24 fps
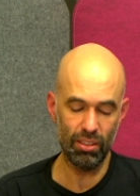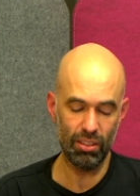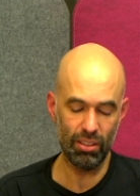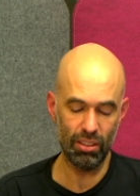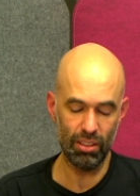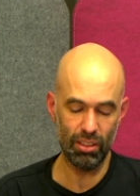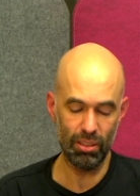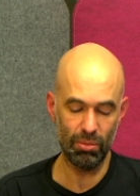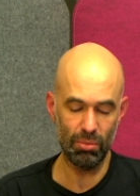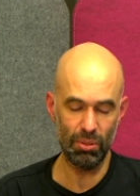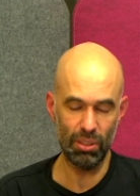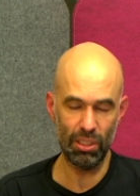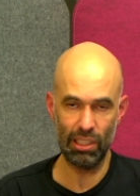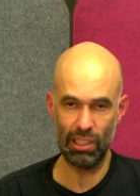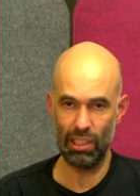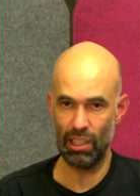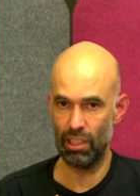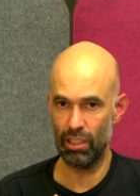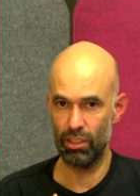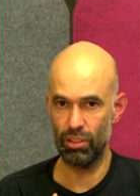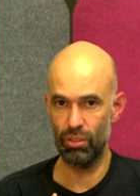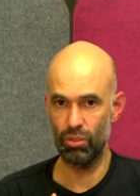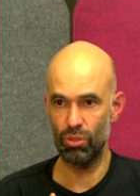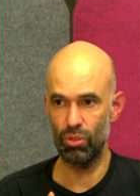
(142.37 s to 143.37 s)
this being
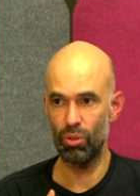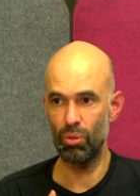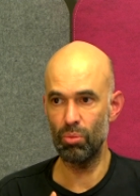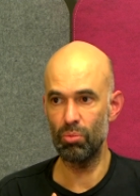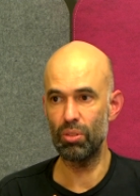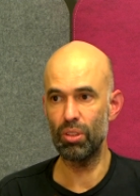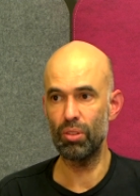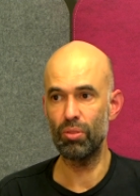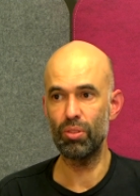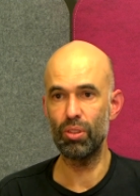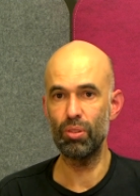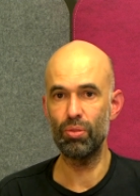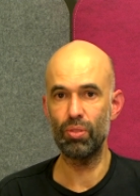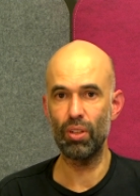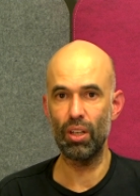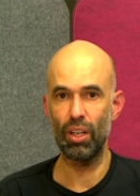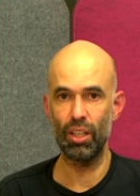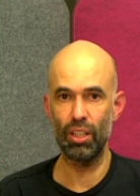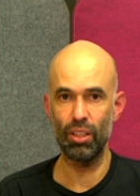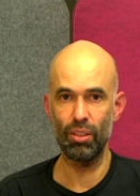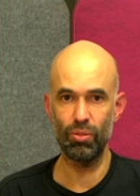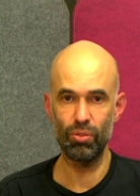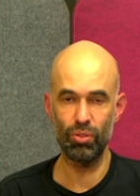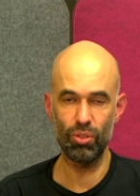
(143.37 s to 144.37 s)
like the room
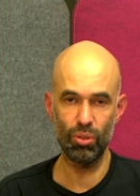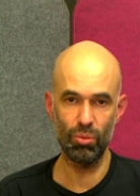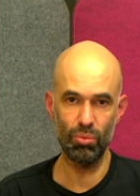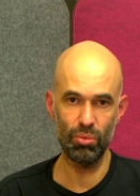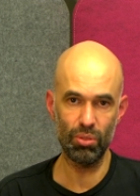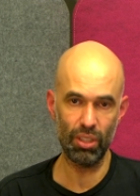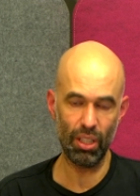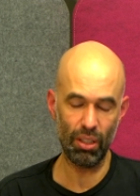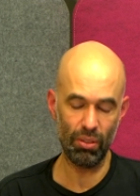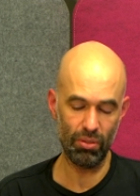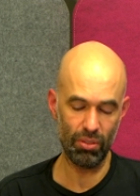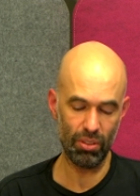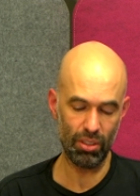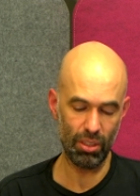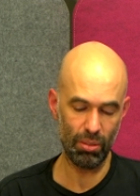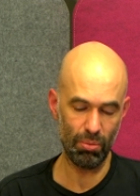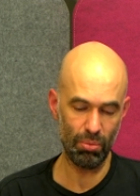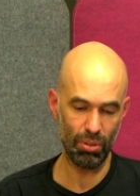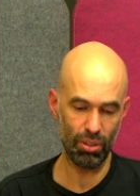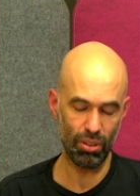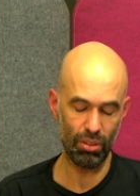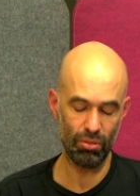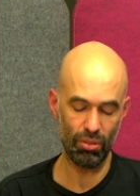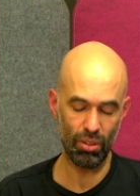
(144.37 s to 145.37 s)
55, room 70,
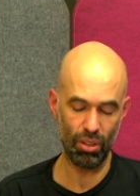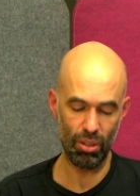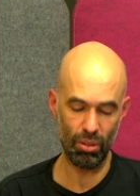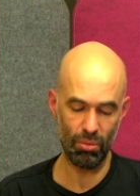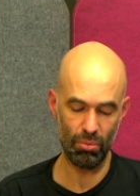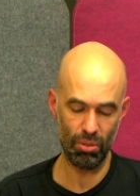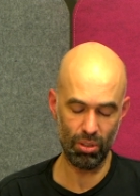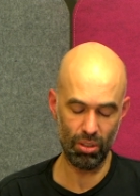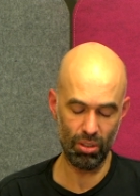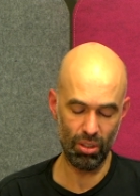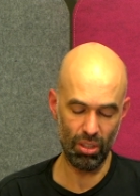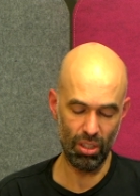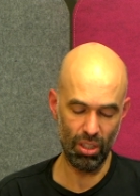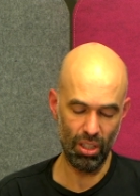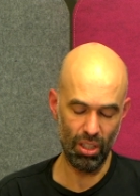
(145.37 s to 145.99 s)
panorama,